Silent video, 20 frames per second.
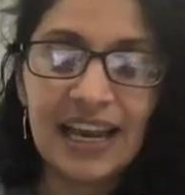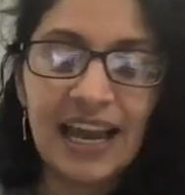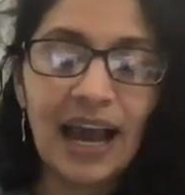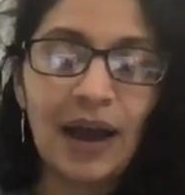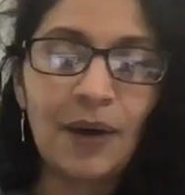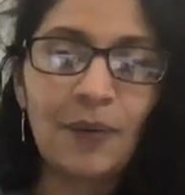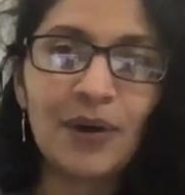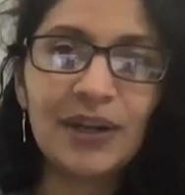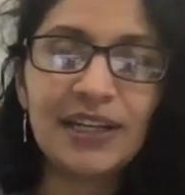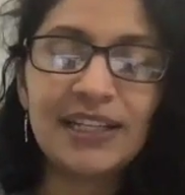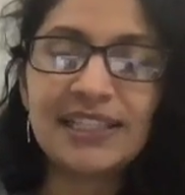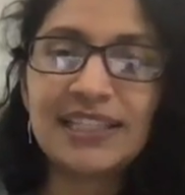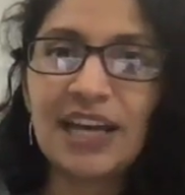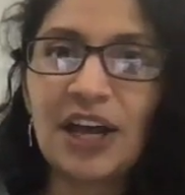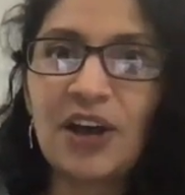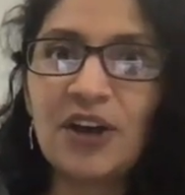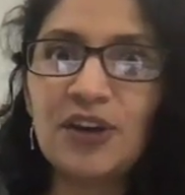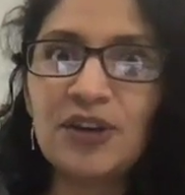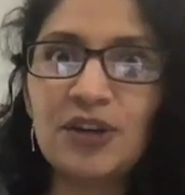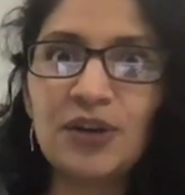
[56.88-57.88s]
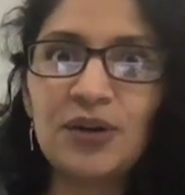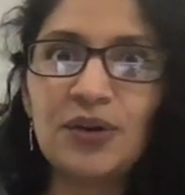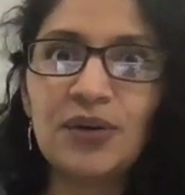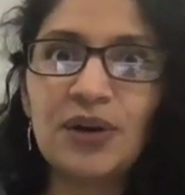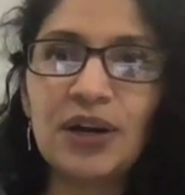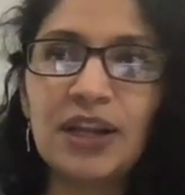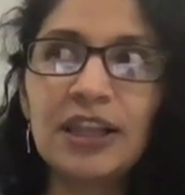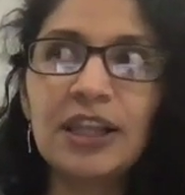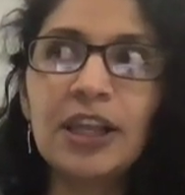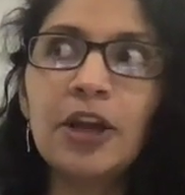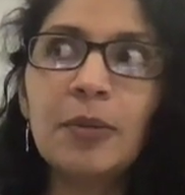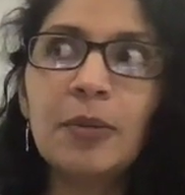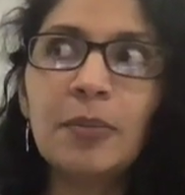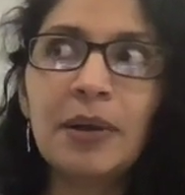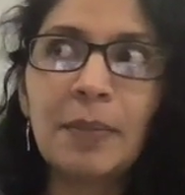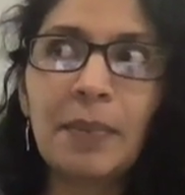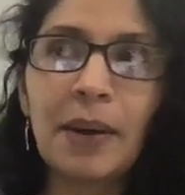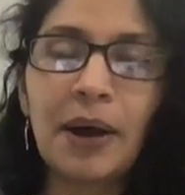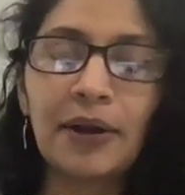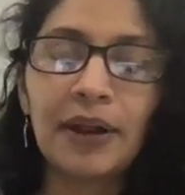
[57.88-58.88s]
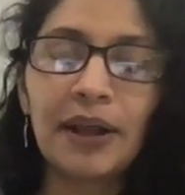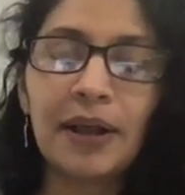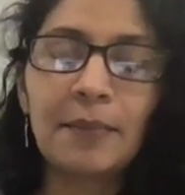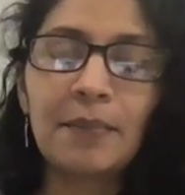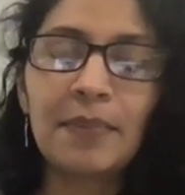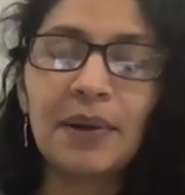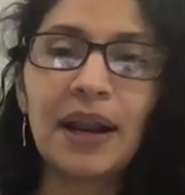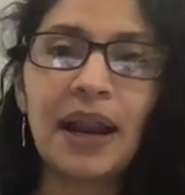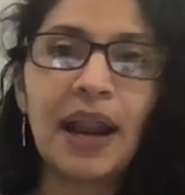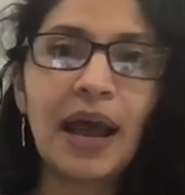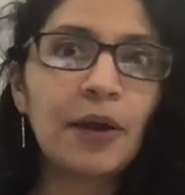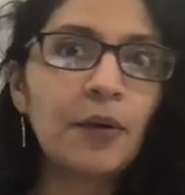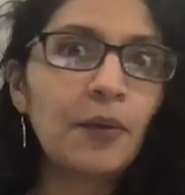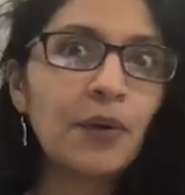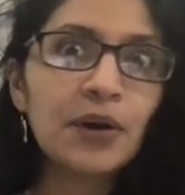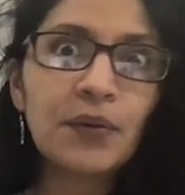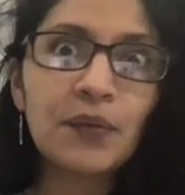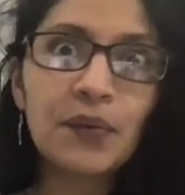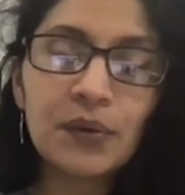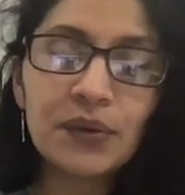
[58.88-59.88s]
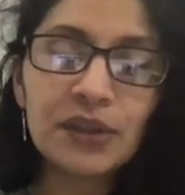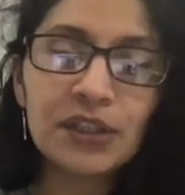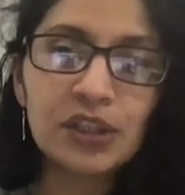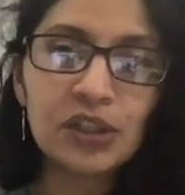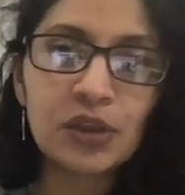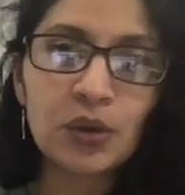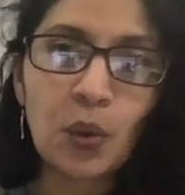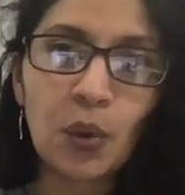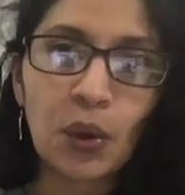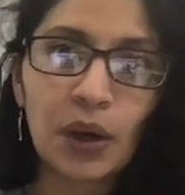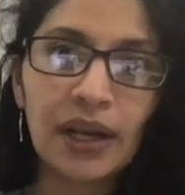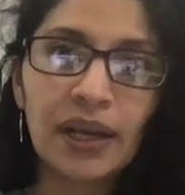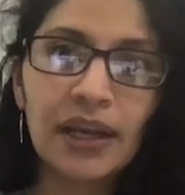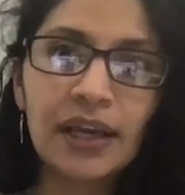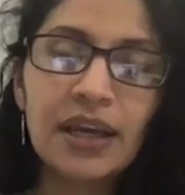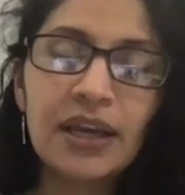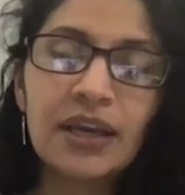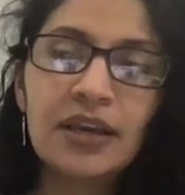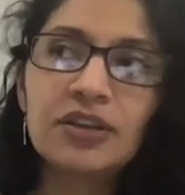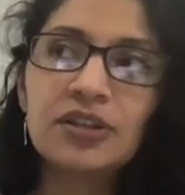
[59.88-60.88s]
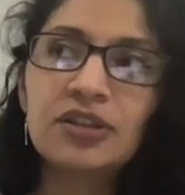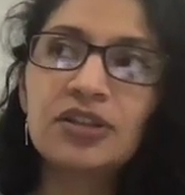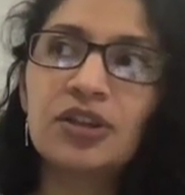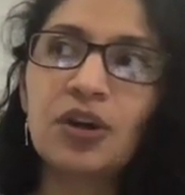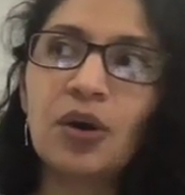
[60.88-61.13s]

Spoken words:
I want to tell you a little bit about him, but I don't want to ruin the story. So,